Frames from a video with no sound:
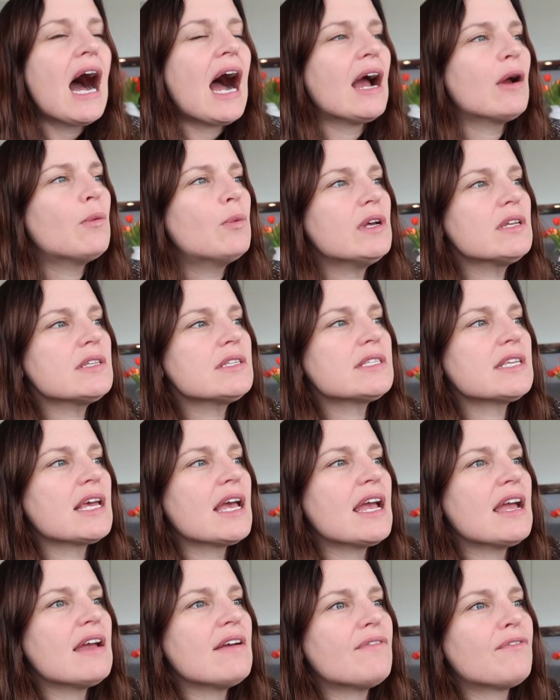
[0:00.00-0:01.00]
I will
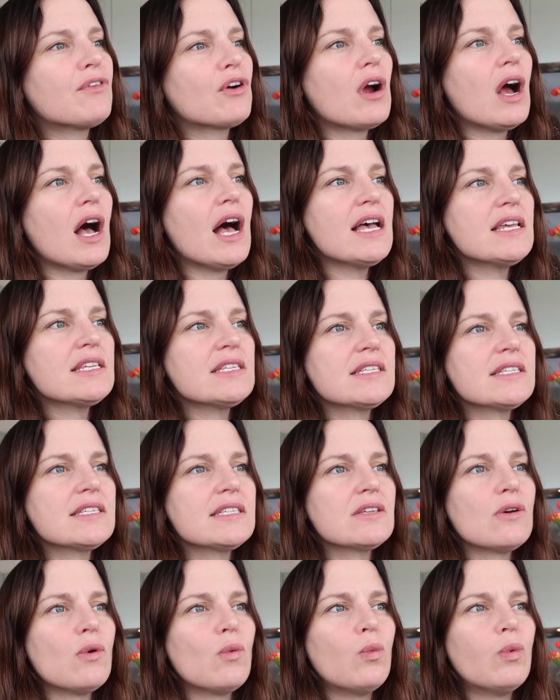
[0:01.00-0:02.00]
say for
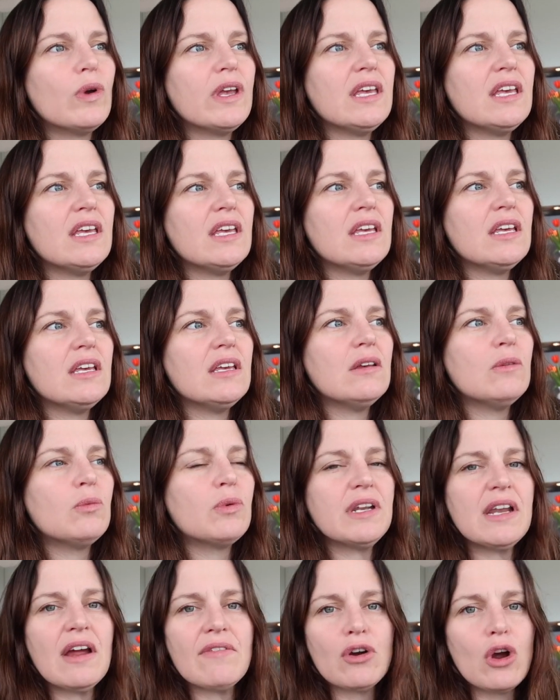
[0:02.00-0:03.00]
us, we
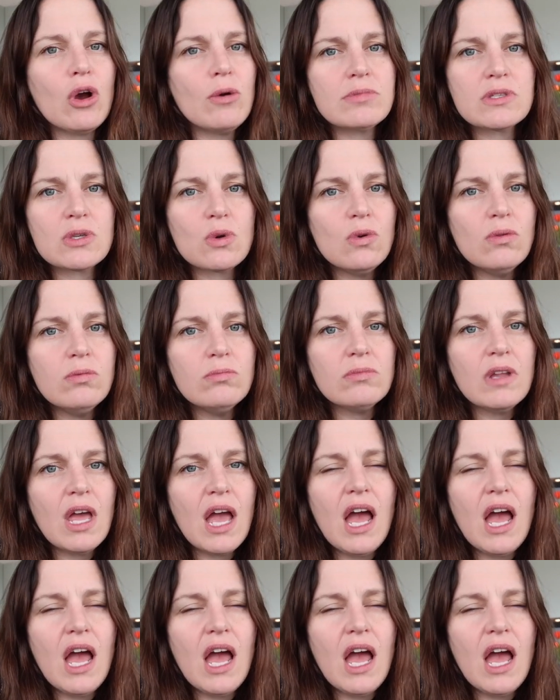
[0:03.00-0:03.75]
would never homeschool,